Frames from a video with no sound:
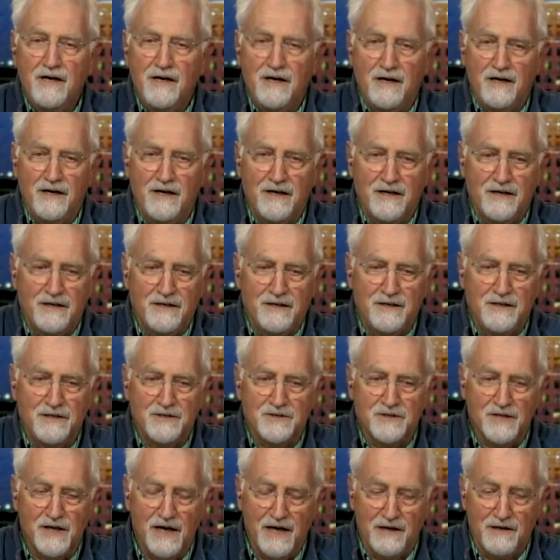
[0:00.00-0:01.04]

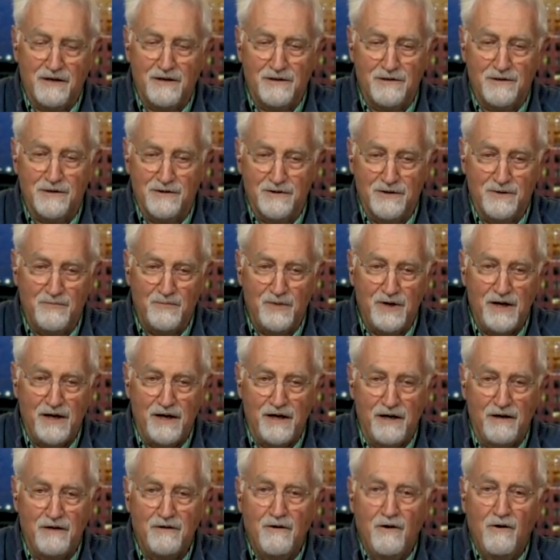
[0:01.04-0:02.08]
it's not clear to
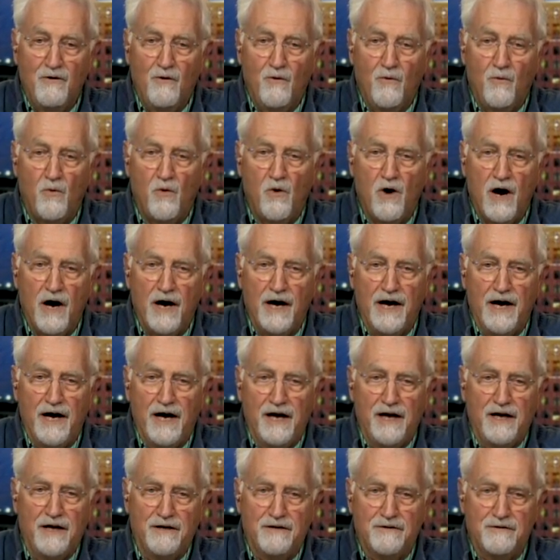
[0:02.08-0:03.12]
me
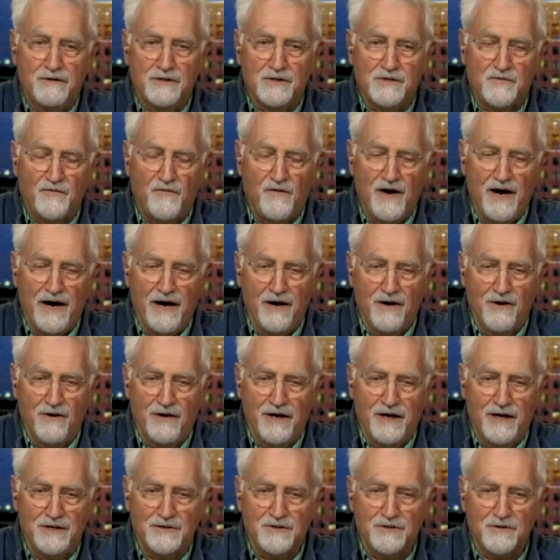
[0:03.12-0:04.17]
why this fire
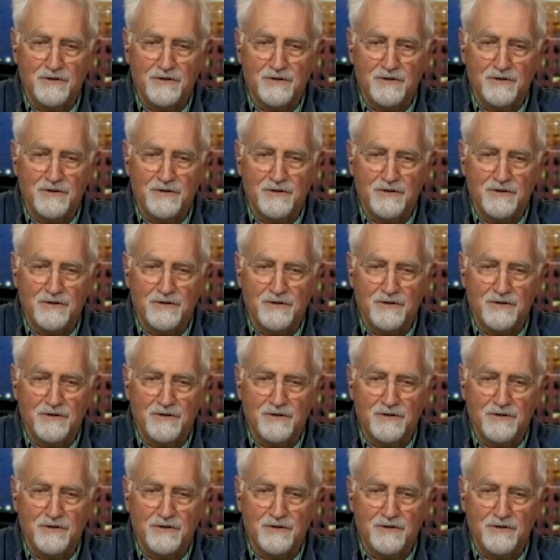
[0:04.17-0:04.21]
has